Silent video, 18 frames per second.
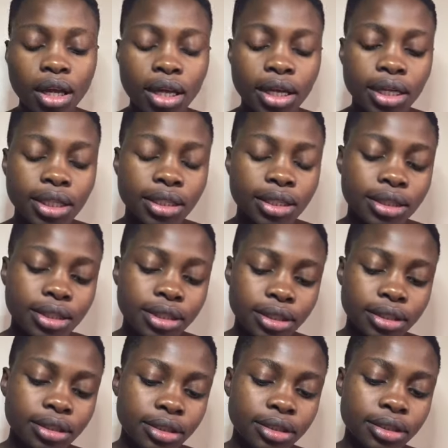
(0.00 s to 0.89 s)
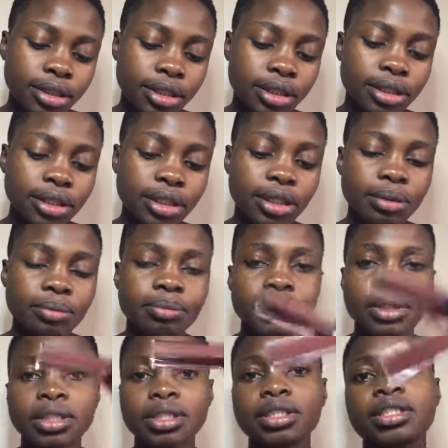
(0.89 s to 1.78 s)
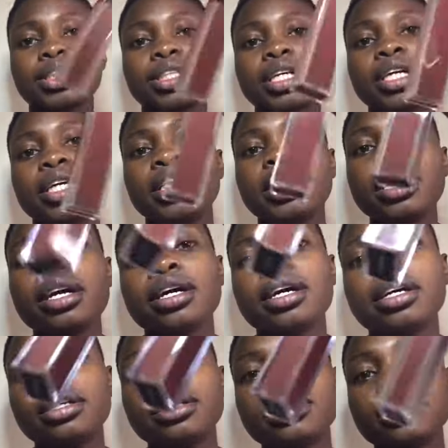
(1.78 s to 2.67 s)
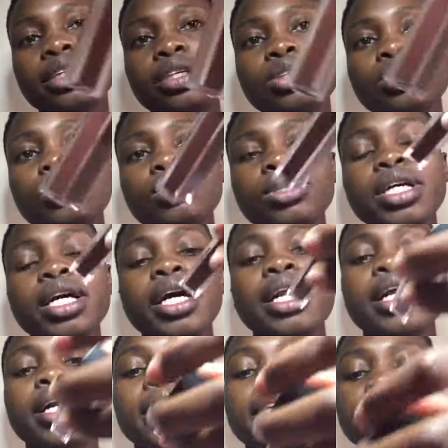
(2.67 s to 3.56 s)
And this lipstick shade, it's a nude color.